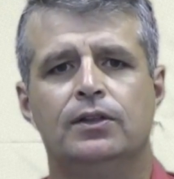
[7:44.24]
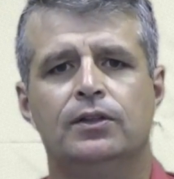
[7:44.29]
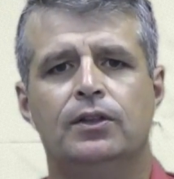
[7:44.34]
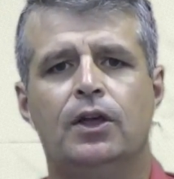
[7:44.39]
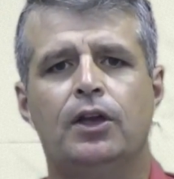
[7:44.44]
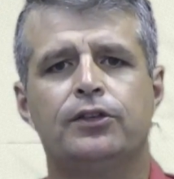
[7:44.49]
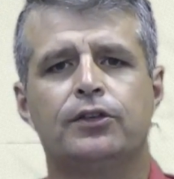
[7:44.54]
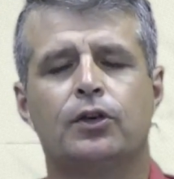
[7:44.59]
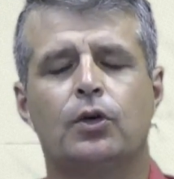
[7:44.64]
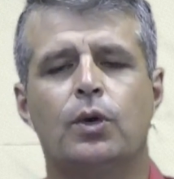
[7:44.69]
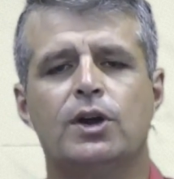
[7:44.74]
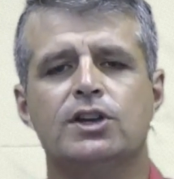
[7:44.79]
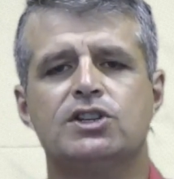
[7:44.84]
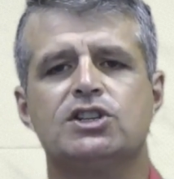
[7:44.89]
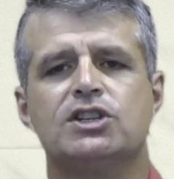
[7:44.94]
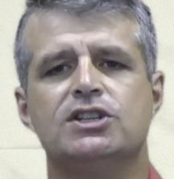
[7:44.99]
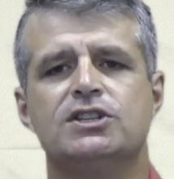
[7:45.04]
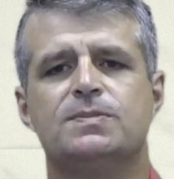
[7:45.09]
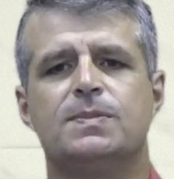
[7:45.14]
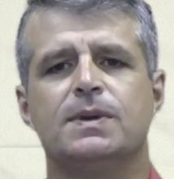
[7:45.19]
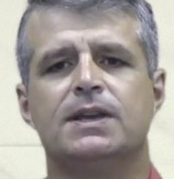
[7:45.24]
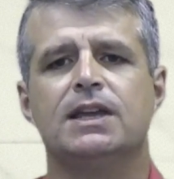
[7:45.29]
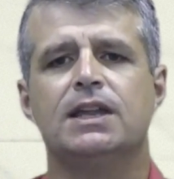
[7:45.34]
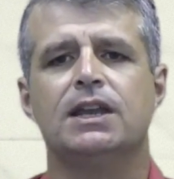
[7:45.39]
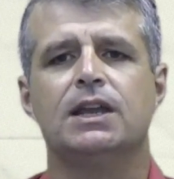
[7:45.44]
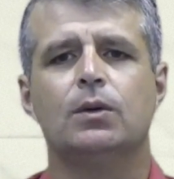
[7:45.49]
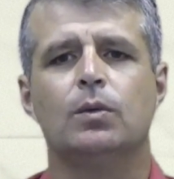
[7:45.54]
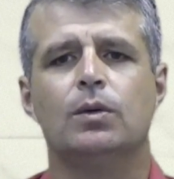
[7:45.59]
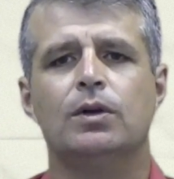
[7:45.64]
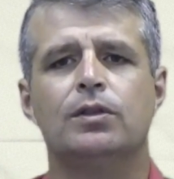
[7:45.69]
Those are questions
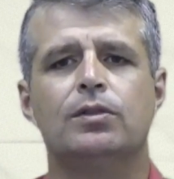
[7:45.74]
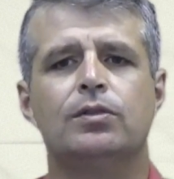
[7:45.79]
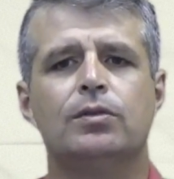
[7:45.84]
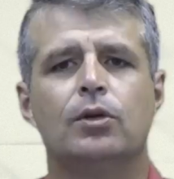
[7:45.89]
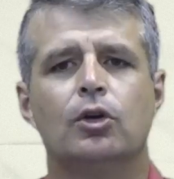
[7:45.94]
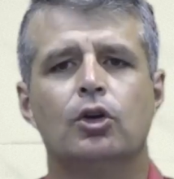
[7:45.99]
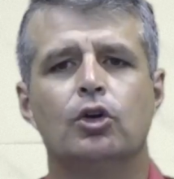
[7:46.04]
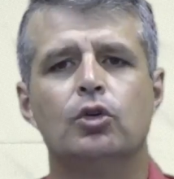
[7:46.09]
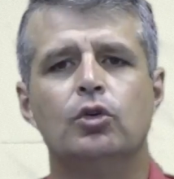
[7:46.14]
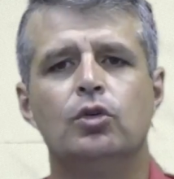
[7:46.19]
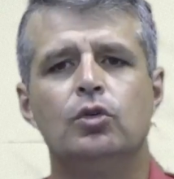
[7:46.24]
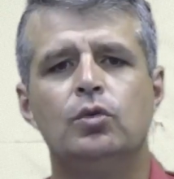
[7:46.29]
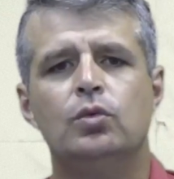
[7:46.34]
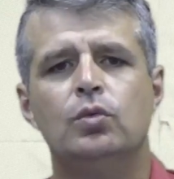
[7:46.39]
beginning with who,